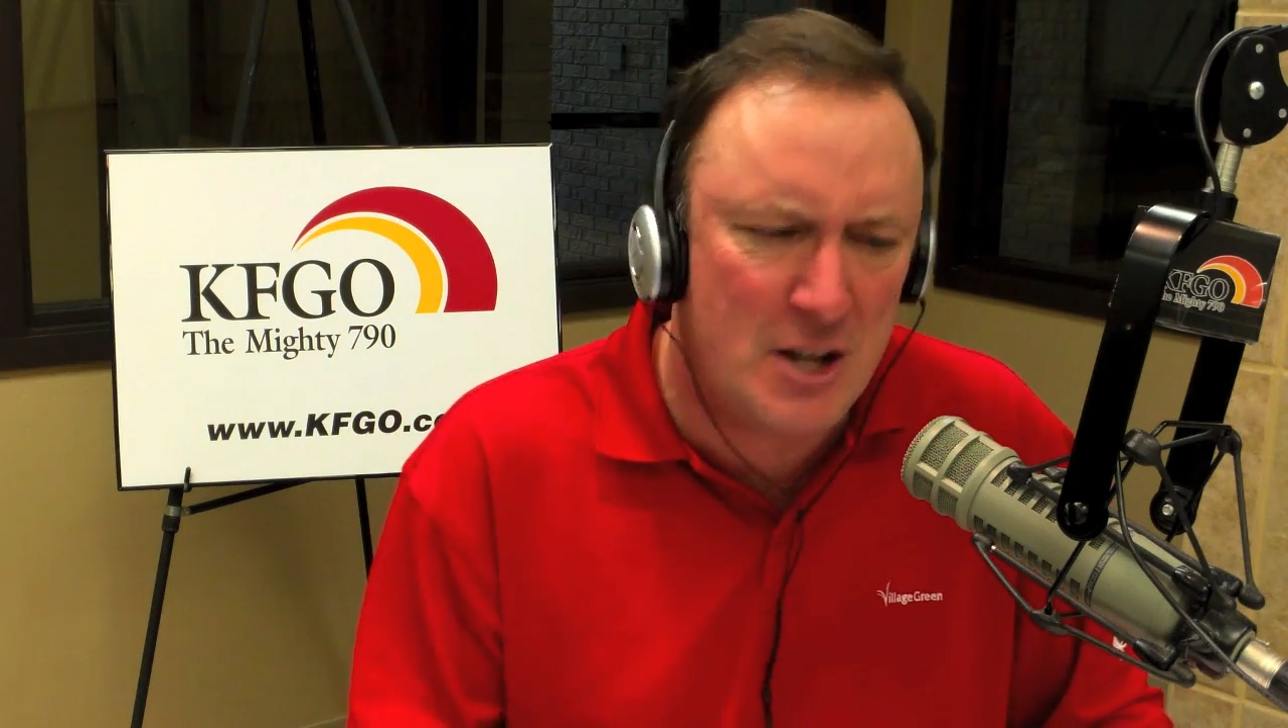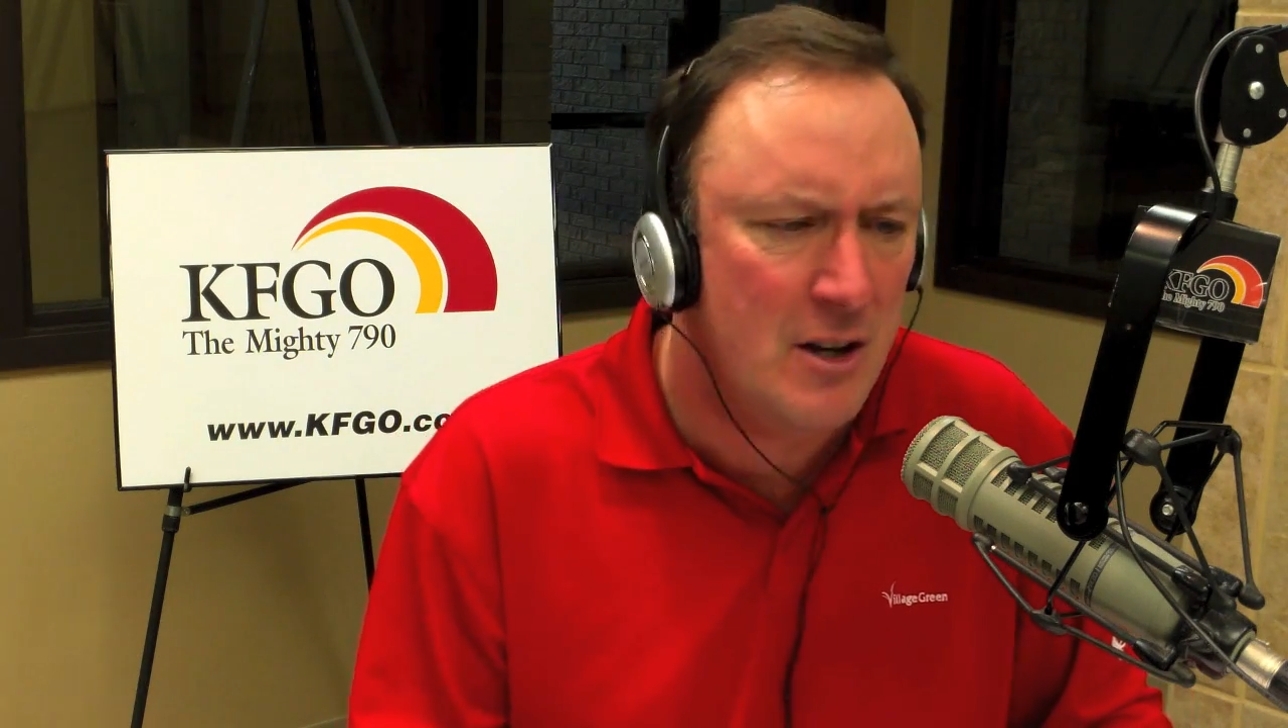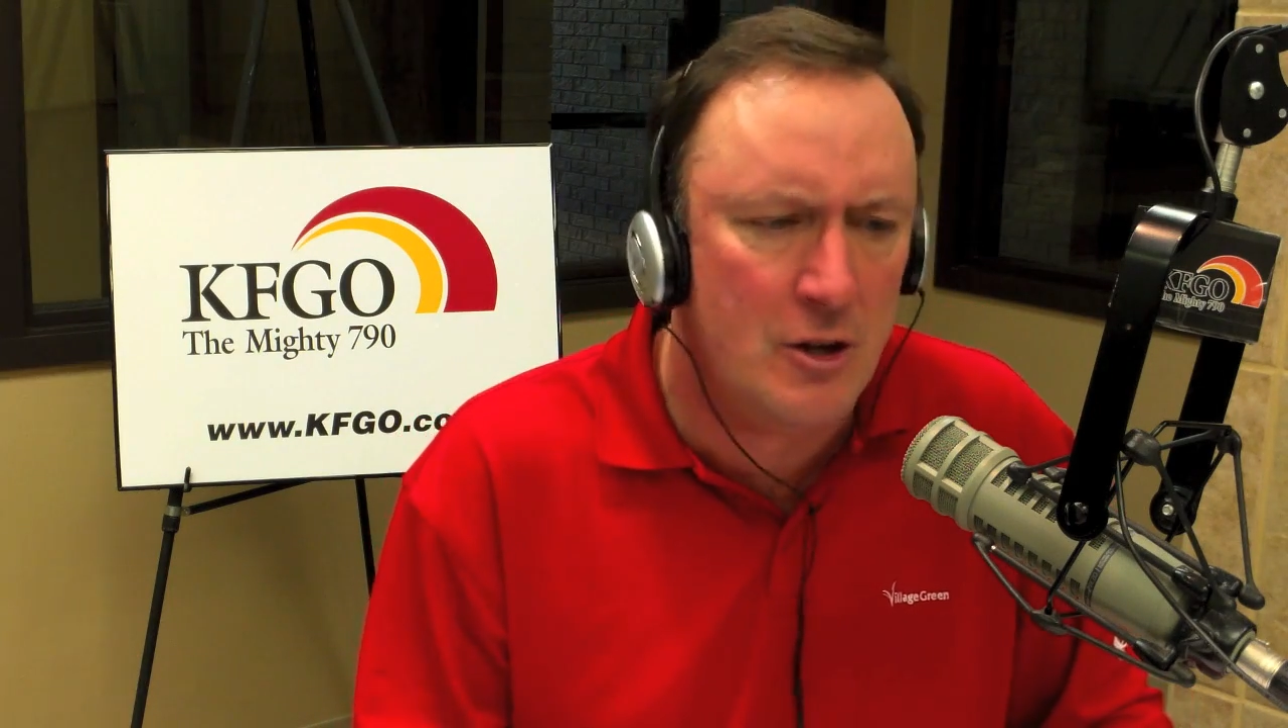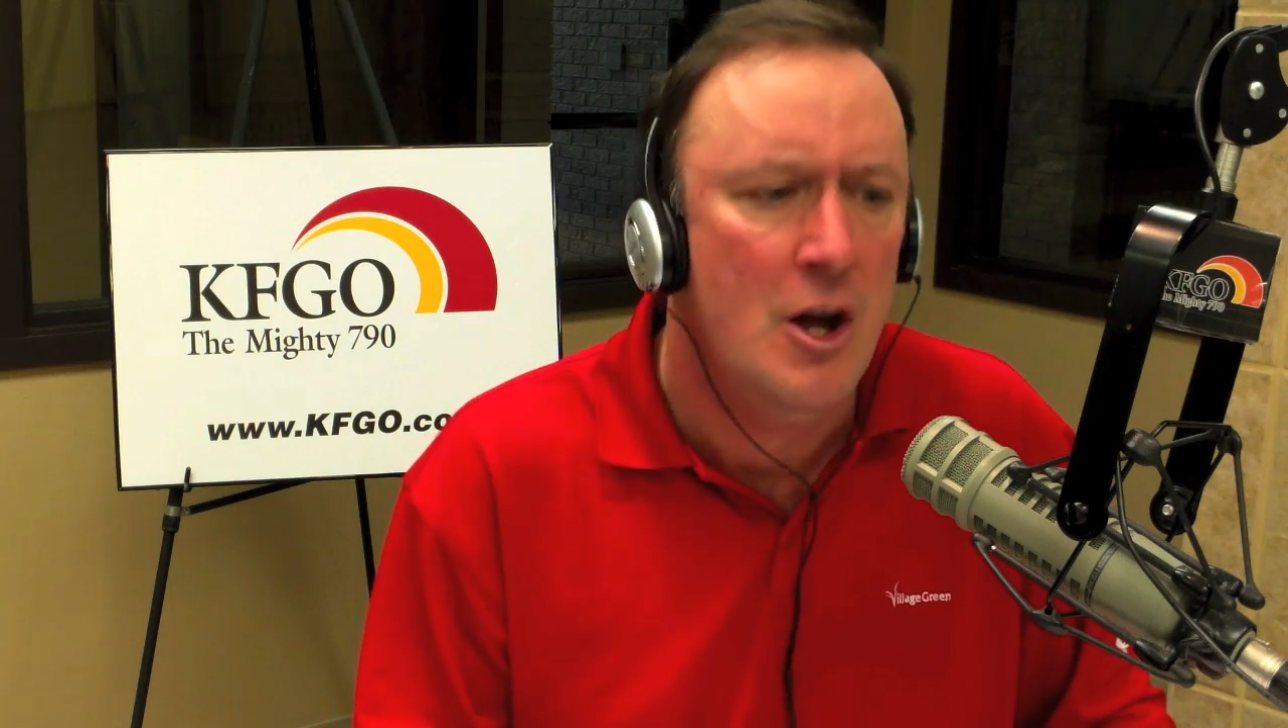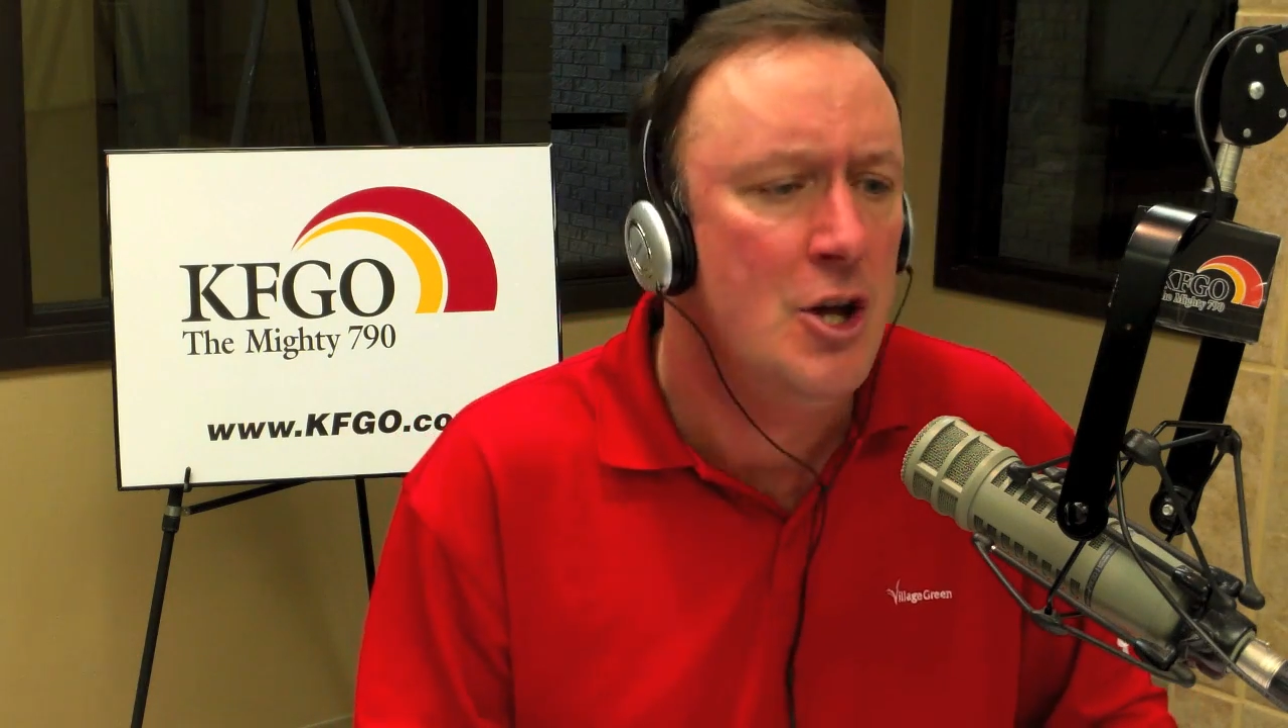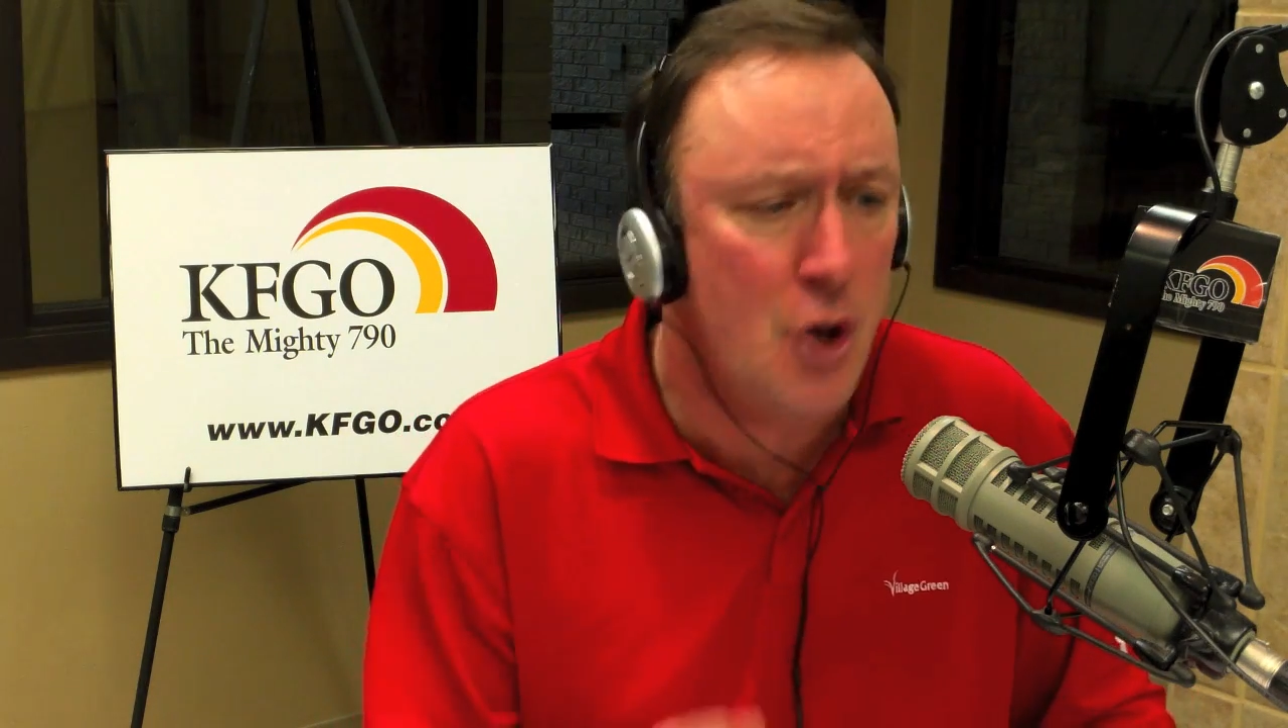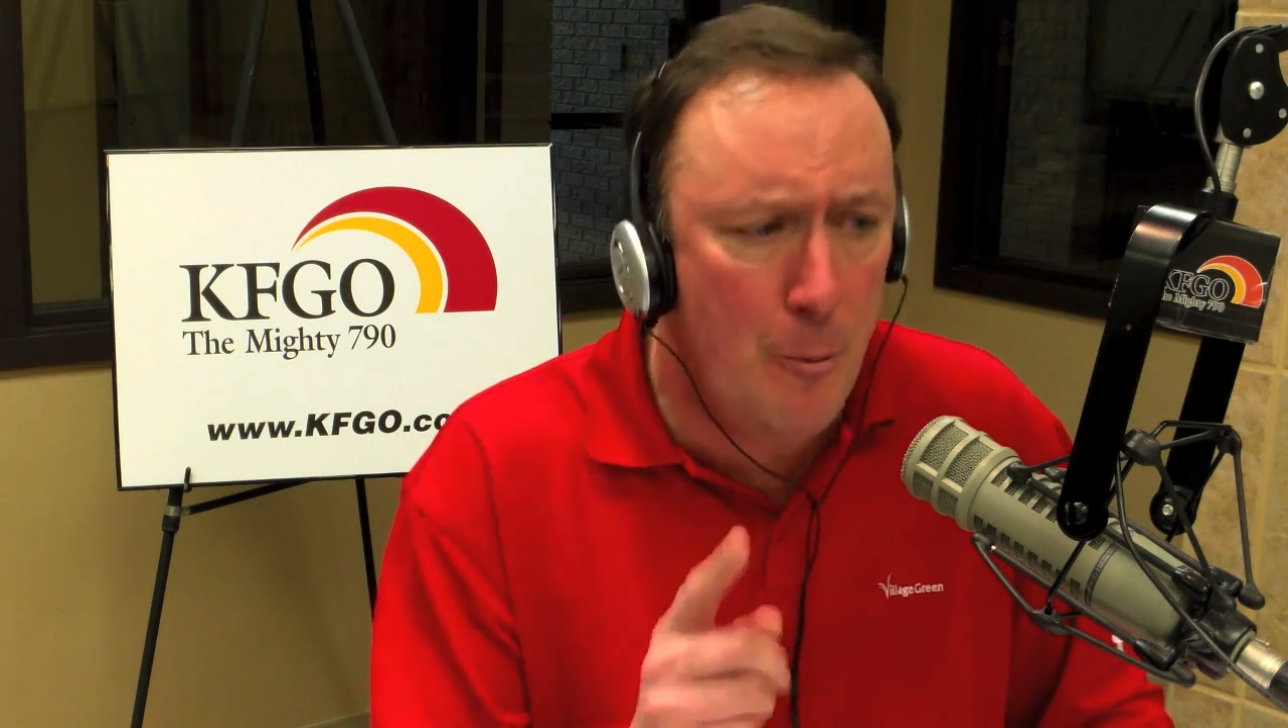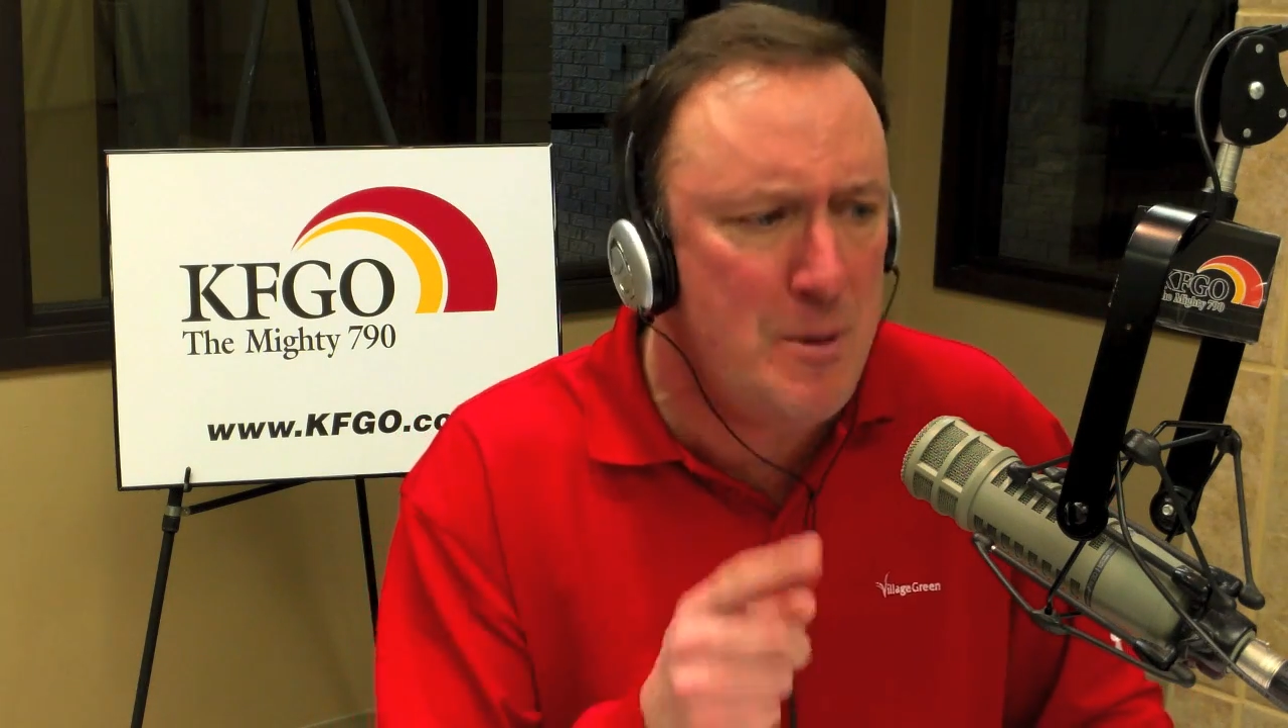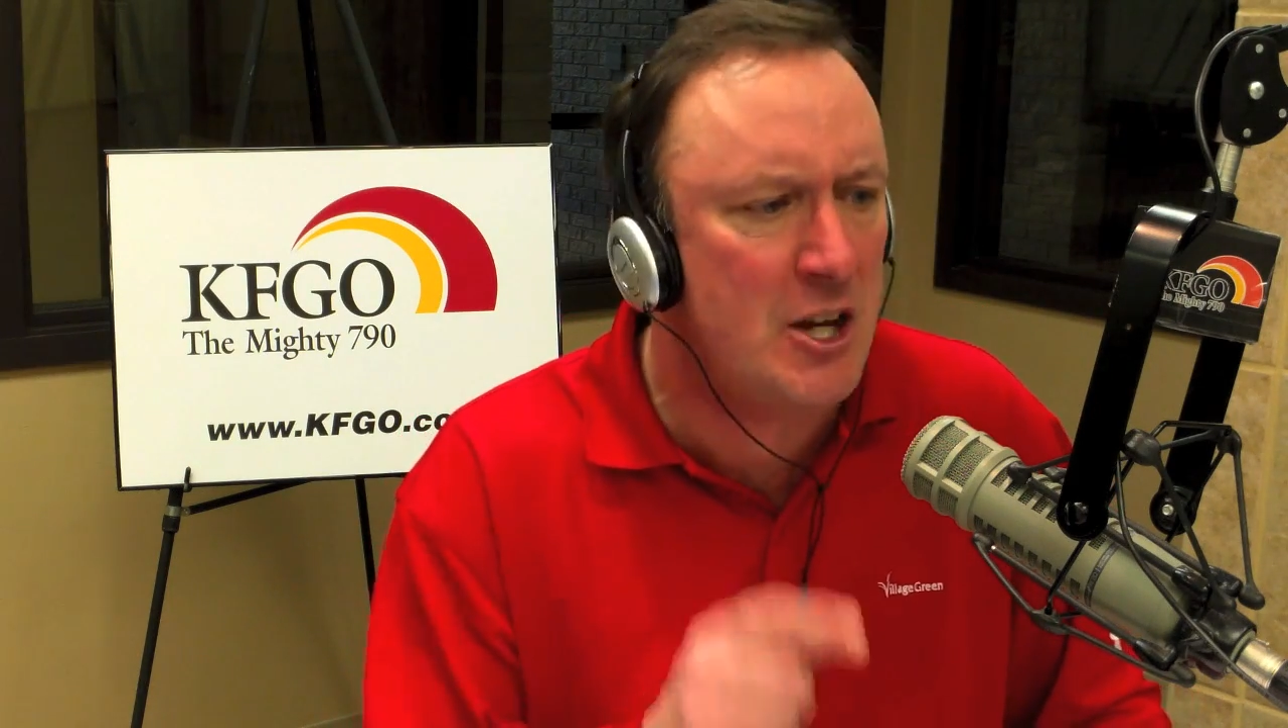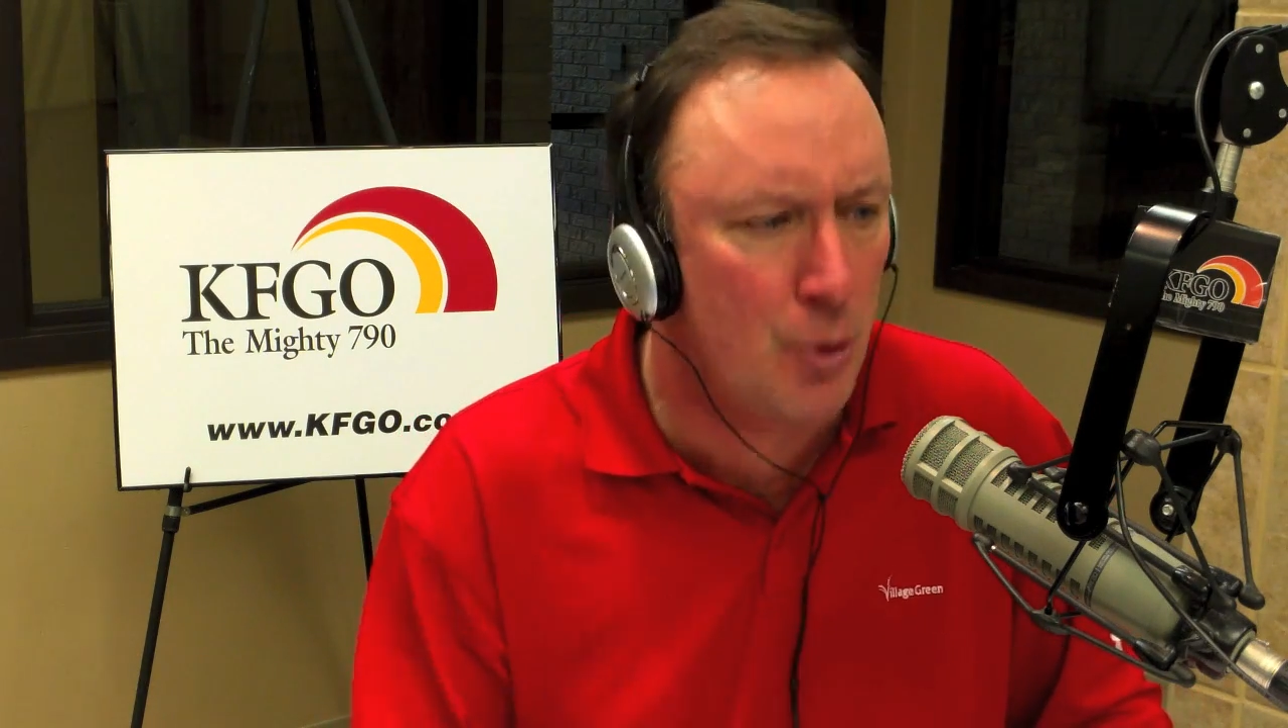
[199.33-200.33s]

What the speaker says: be